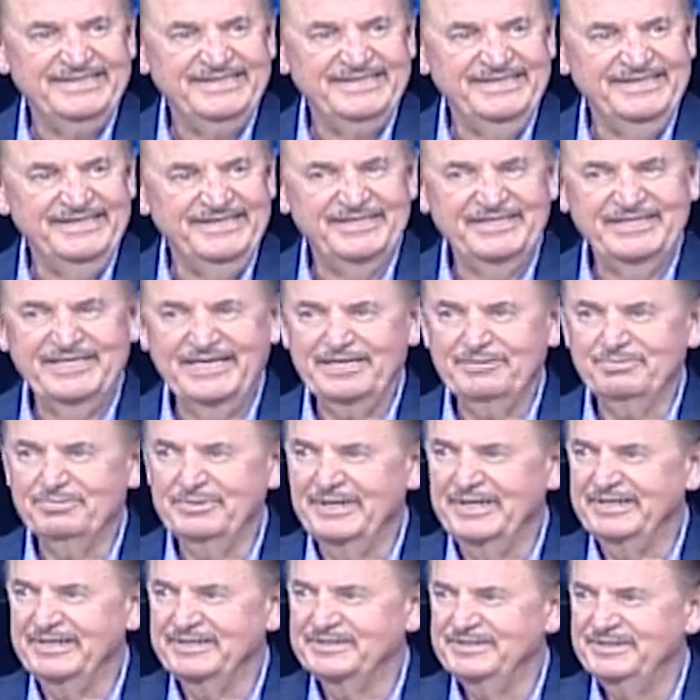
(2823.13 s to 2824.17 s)
It'll take
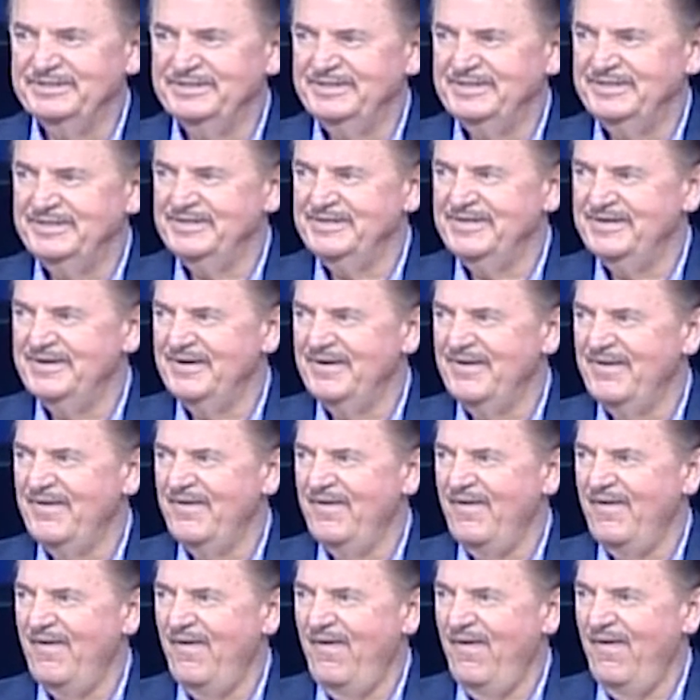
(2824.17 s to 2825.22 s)
place.
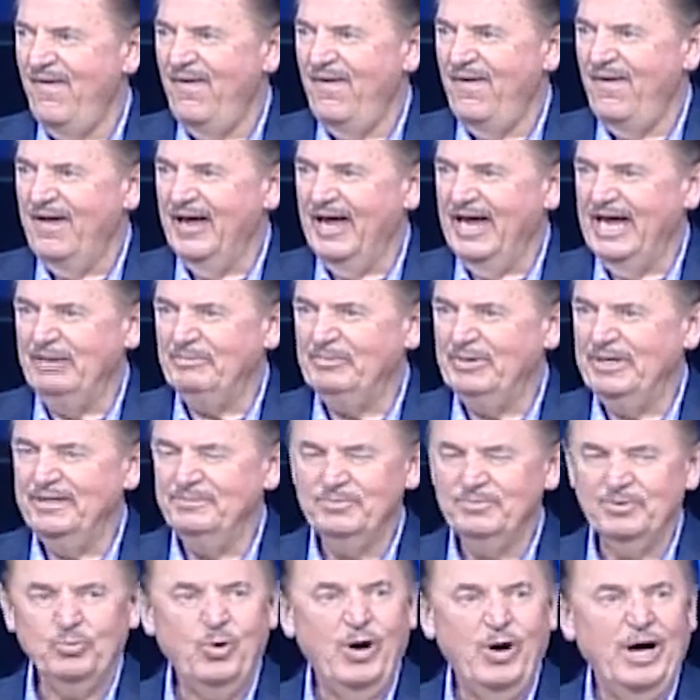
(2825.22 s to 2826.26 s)
Amen.
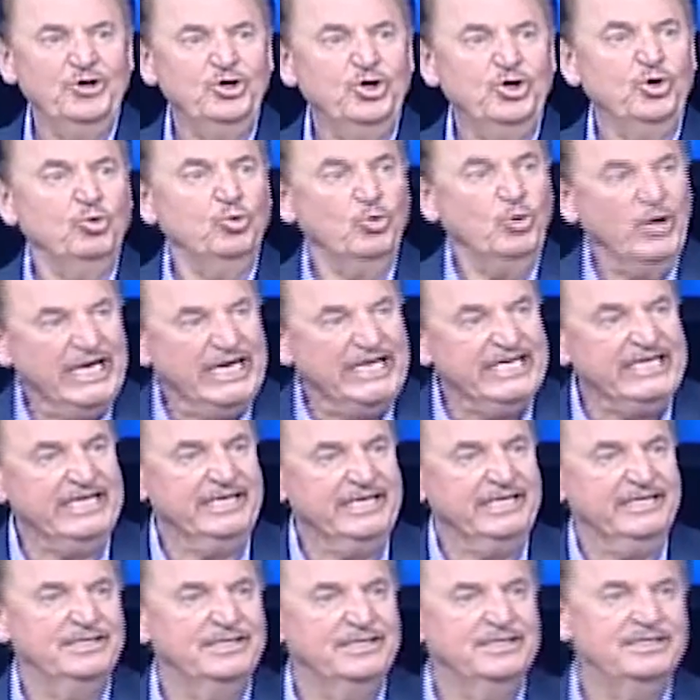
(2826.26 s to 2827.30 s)
But while you're
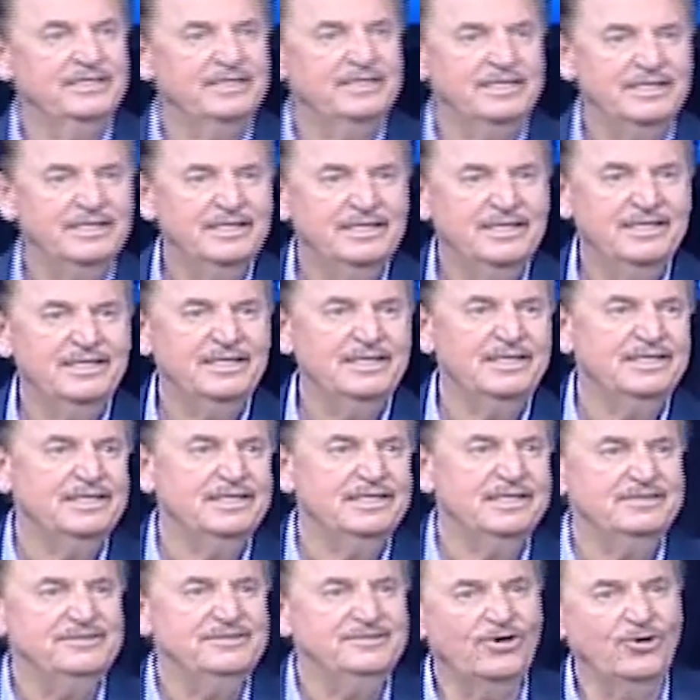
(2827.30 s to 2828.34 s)
waiting,
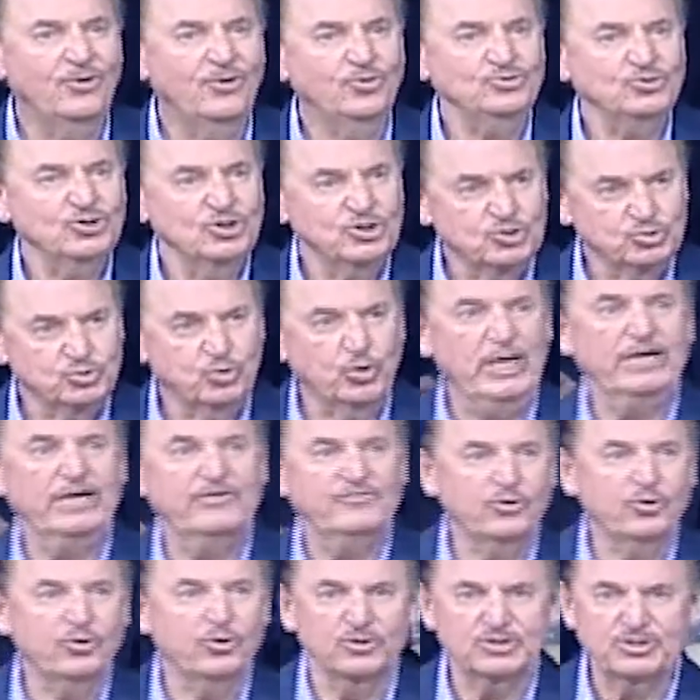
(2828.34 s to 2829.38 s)
don't just wait
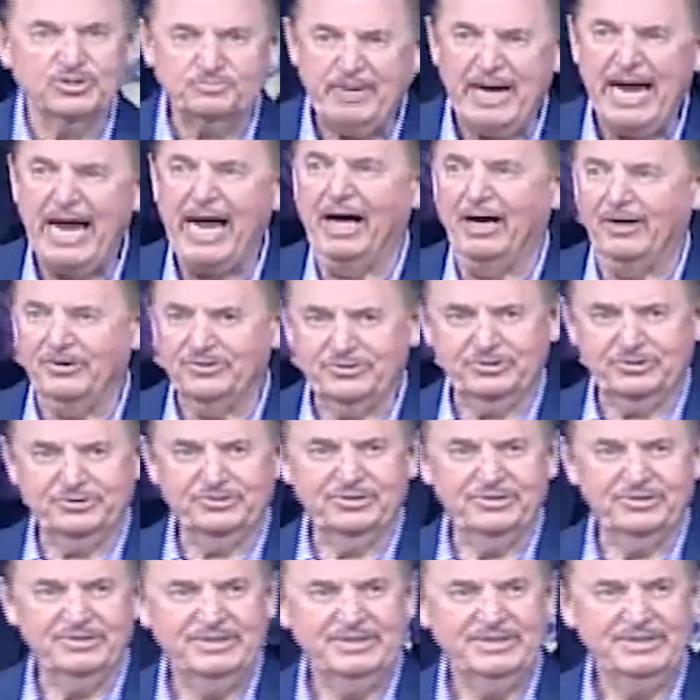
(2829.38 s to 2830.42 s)
for a spouse.
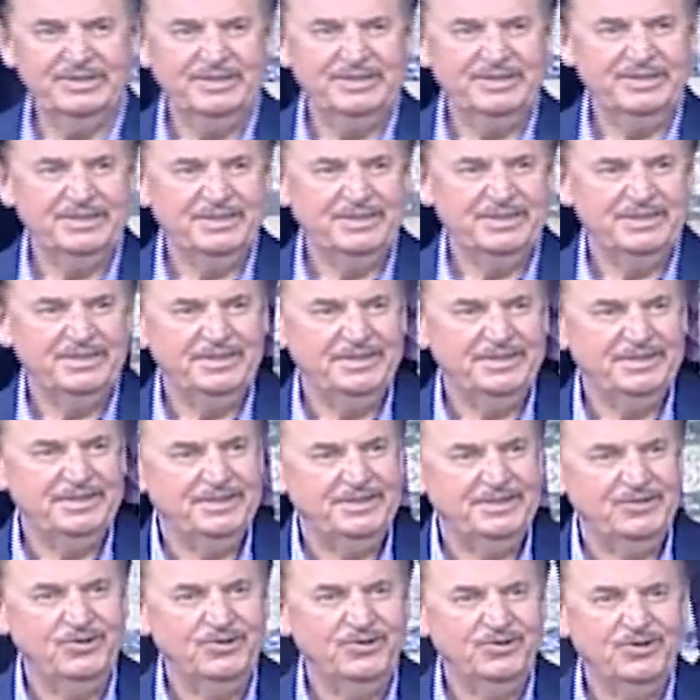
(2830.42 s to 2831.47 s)

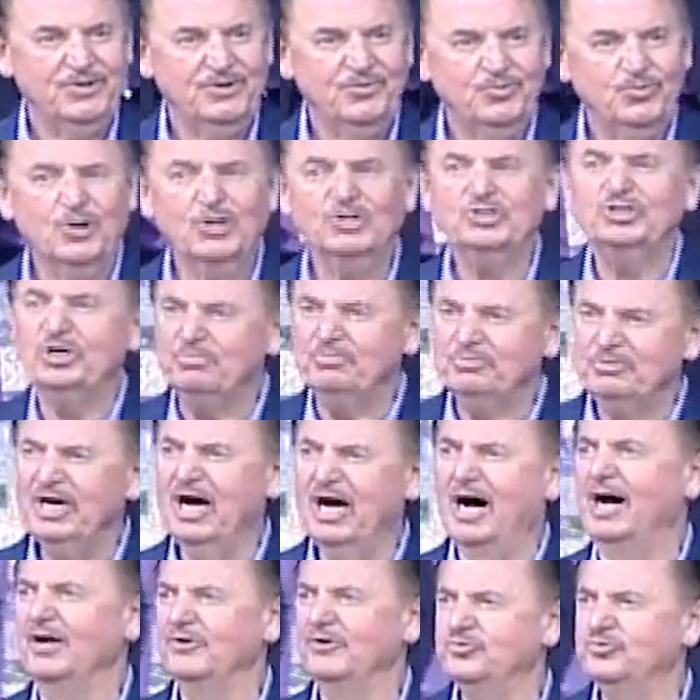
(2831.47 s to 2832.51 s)
Worship God,